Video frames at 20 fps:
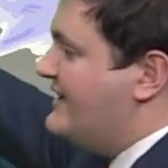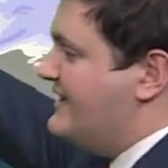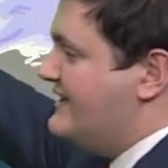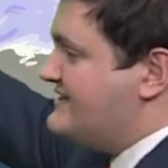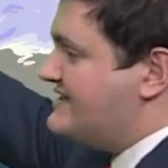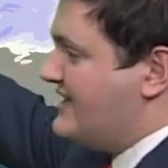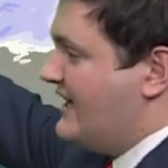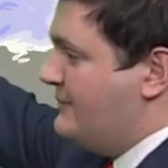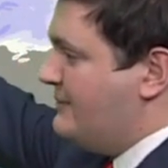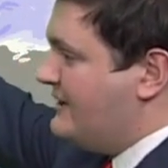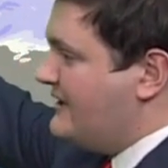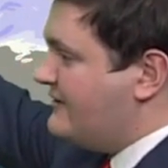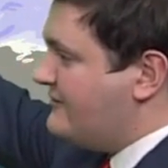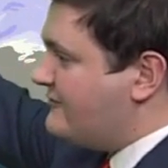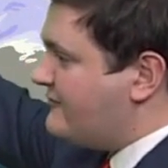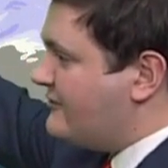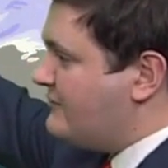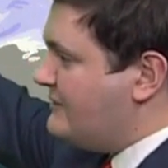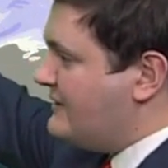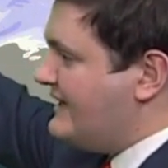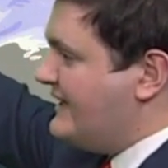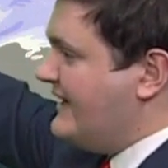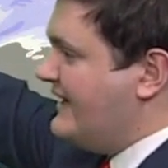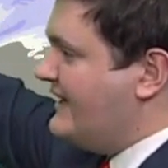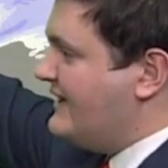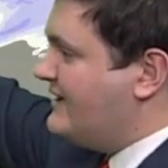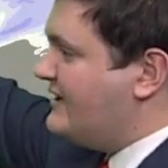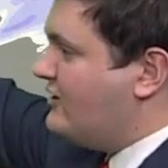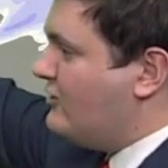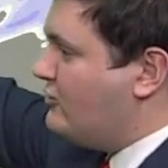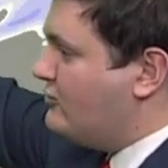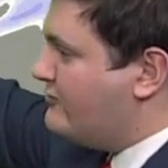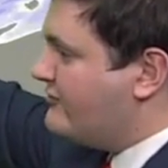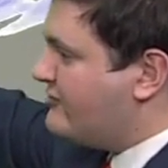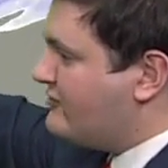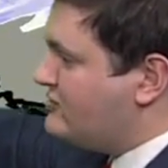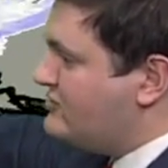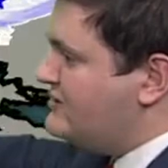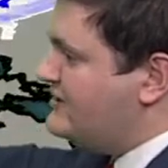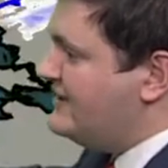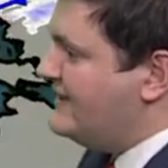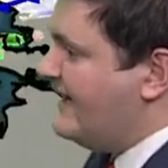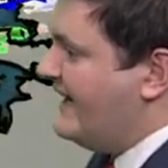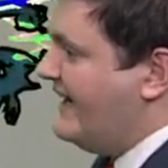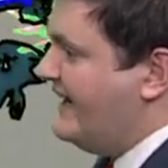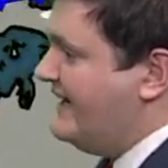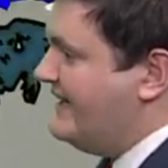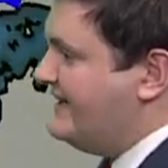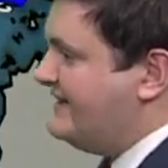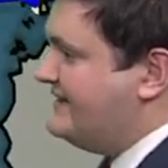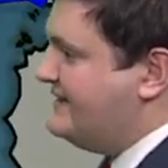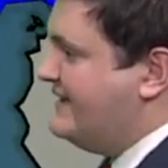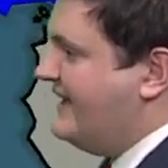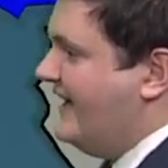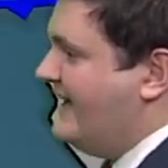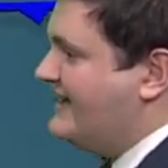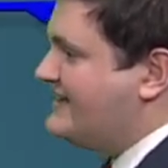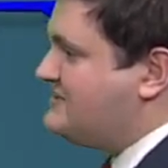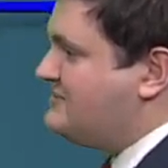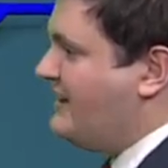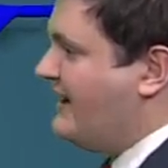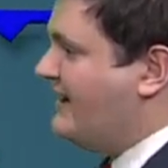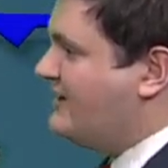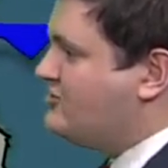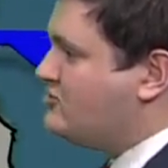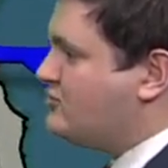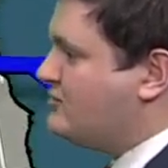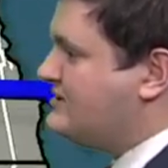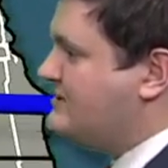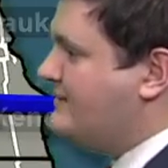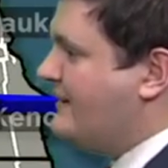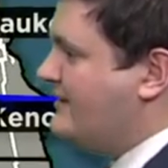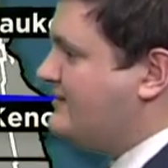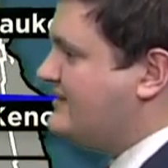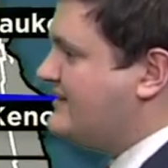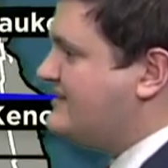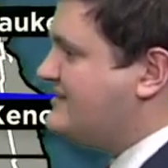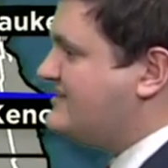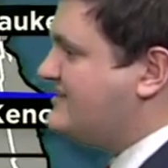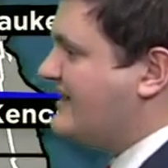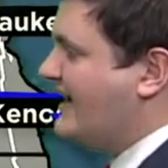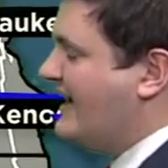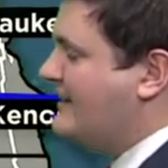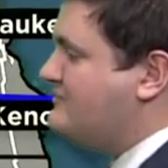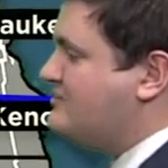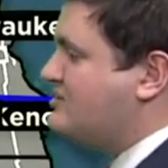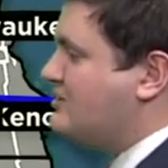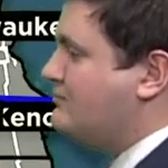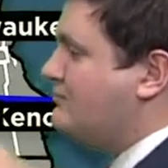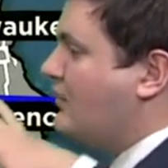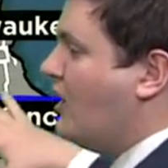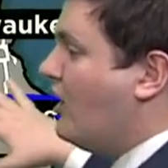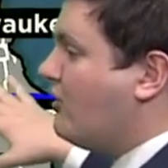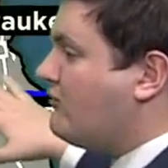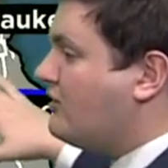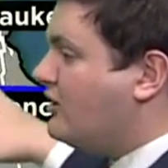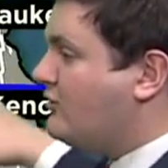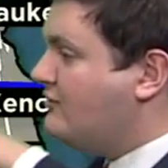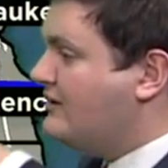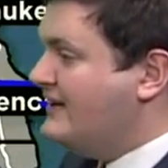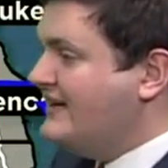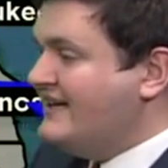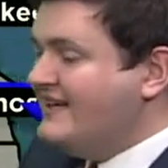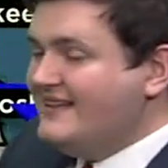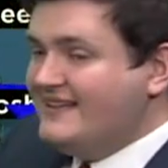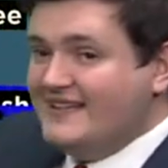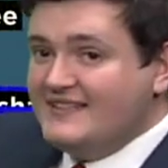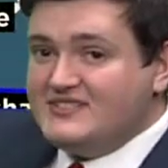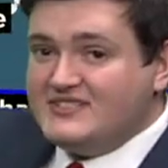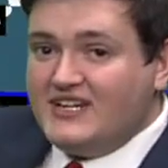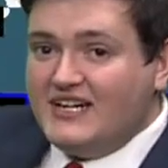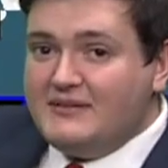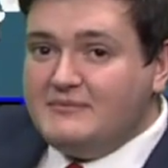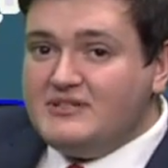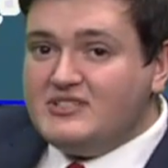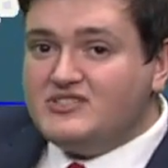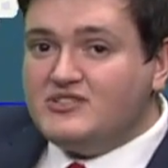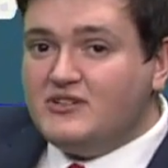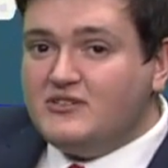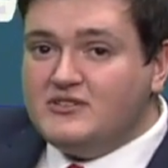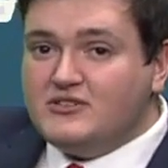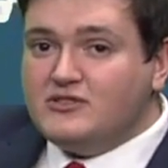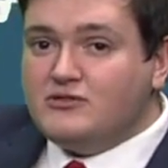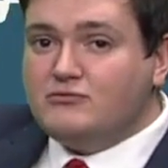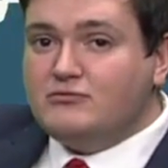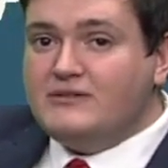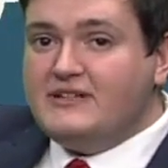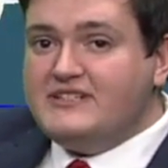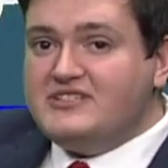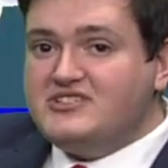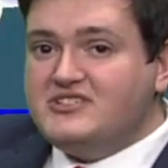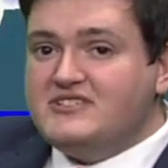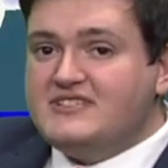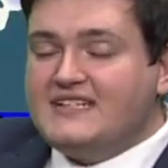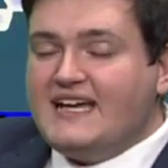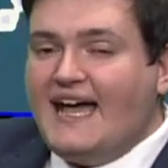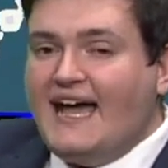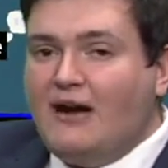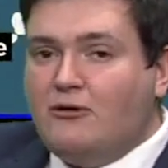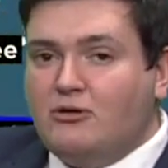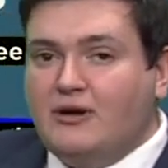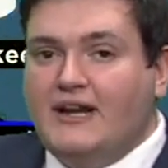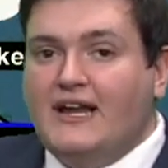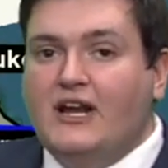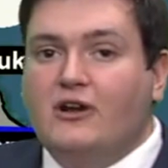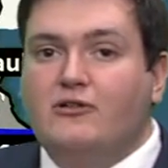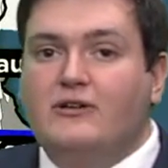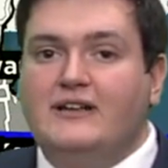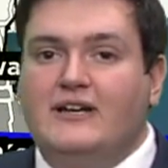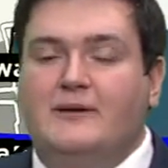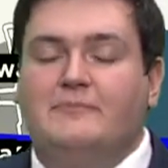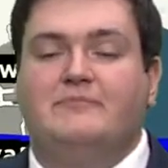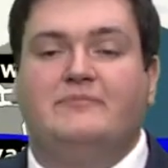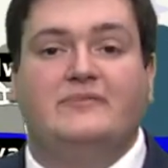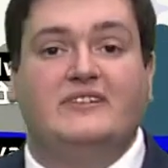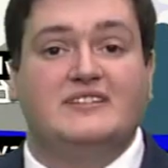It's coming in from Canada overnight, and then as we head towards about this time tomorrow, that's going to be starting to reach into our area.